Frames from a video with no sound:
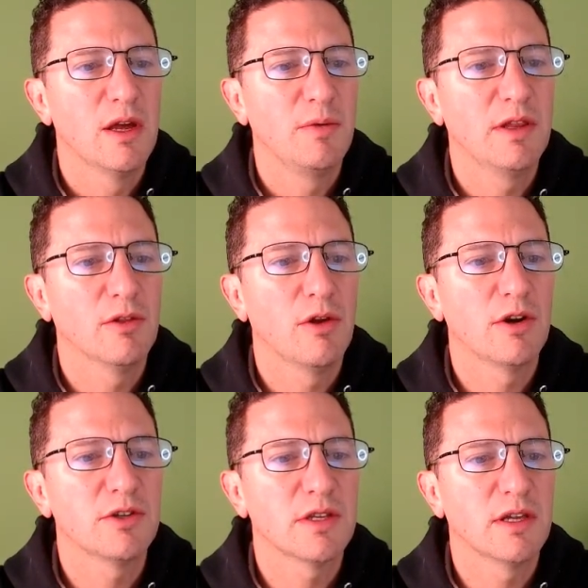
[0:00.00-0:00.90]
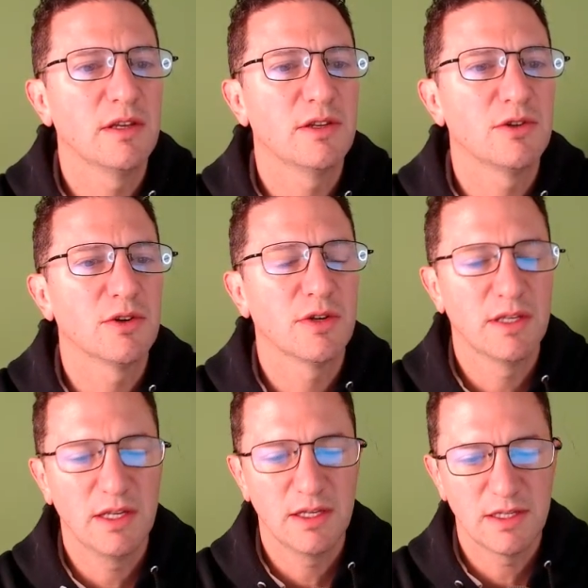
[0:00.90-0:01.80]
the largest integer in
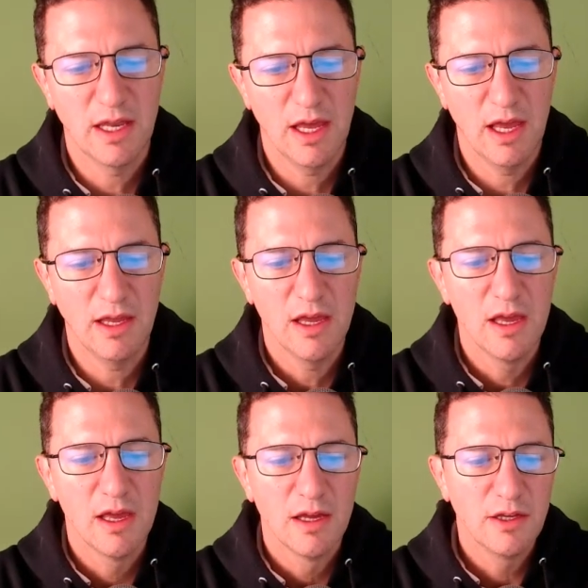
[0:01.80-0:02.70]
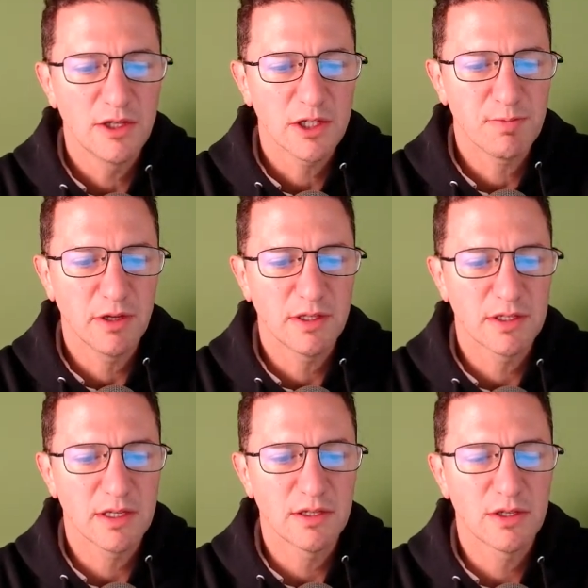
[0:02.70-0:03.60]
data set A. You just plug this
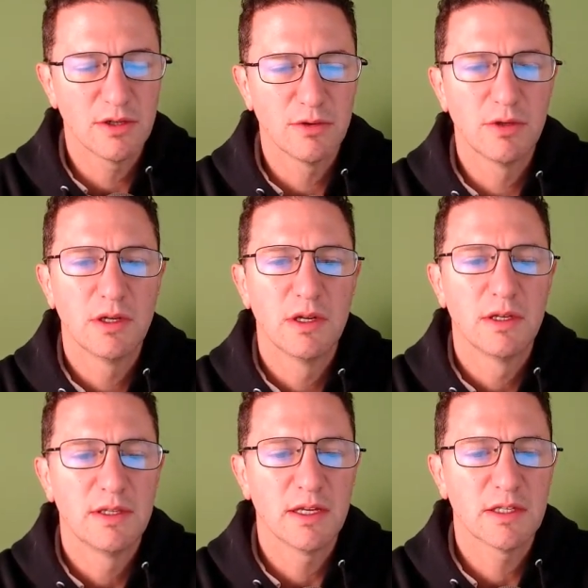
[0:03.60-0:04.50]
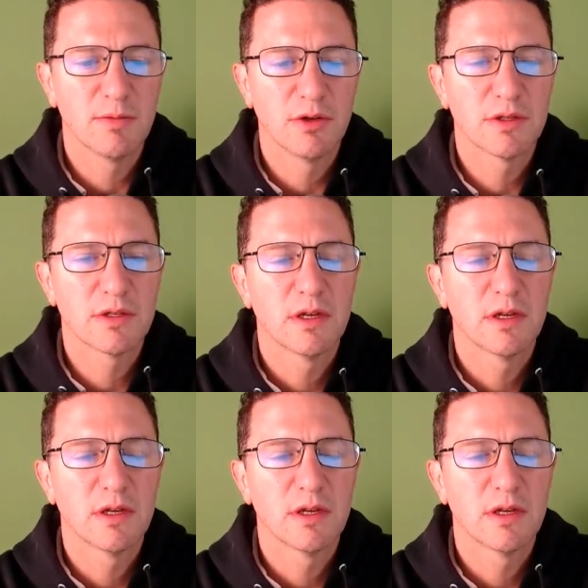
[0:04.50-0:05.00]
into Desmos.